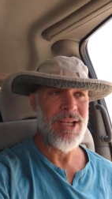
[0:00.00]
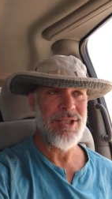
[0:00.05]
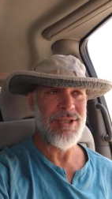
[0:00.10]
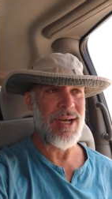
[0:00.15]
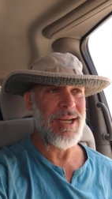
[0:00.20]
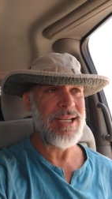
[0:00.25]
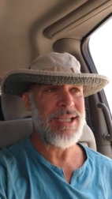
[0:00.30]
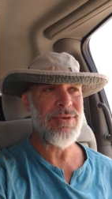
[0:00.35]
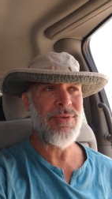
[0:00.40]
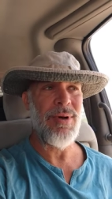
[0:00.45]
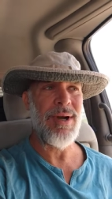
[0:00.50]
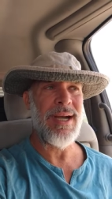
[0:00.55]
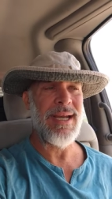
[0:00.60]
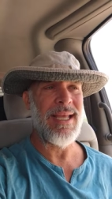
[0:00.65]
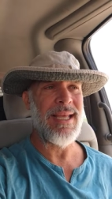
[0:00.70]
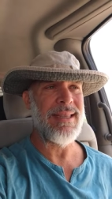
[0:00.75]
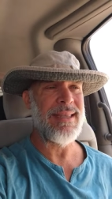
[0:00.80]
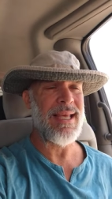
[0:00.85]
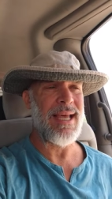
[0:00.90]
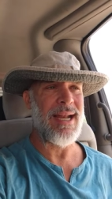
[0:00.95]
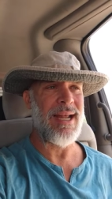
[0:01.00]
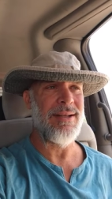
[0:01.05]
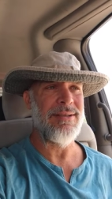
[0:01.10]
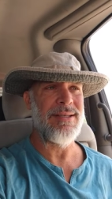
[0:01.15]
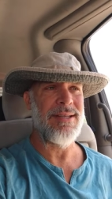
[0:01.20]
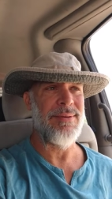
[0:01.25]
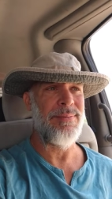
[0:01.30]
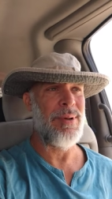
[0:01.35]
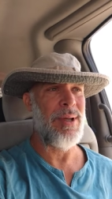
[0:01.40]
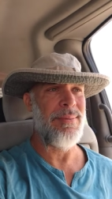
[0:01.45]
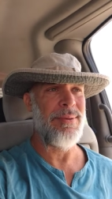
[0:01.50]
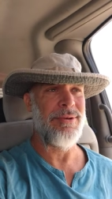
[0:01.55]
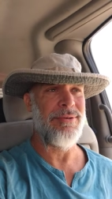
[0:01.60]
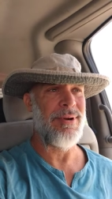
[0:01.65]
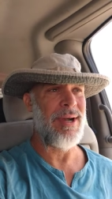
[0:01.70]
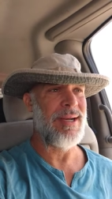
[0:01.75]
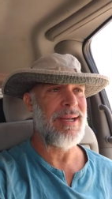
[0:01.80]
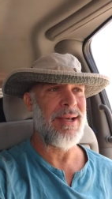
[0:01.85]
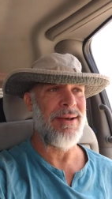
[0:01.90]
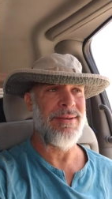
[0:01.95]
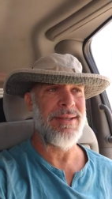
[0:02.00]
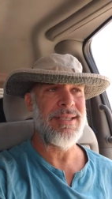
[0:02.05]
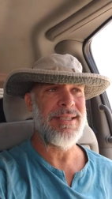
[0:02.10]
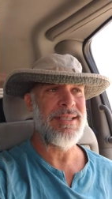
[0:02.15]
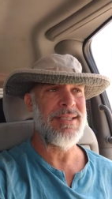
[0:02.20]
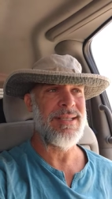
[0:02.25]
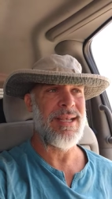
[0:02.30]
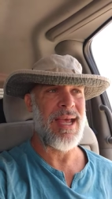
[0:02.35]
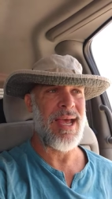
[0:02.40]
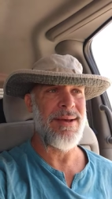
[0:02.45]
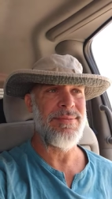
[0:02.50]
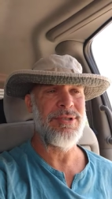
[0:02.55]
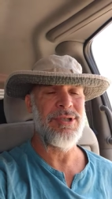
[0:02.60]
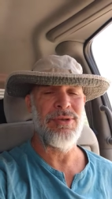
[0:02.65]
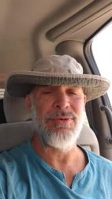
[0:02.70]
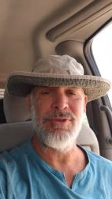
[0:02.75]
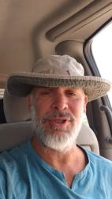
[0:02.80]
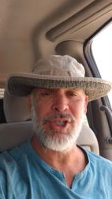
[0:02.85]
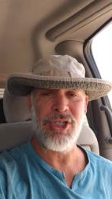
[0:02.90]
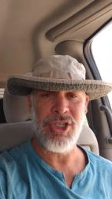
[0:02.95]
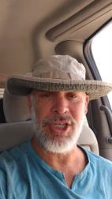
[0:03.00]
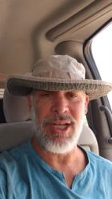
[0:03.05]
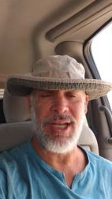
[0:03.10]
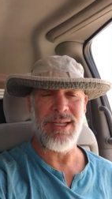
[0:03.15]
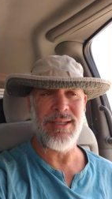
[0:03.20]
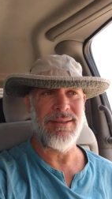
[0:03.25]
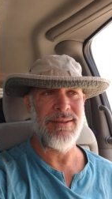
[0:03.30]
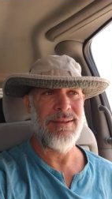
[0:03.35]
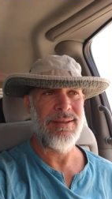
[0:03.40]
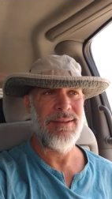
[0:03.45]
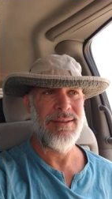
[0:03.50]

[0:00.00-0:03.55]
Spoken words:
So I just wanted to get that out to the public right now. This is absolute shit.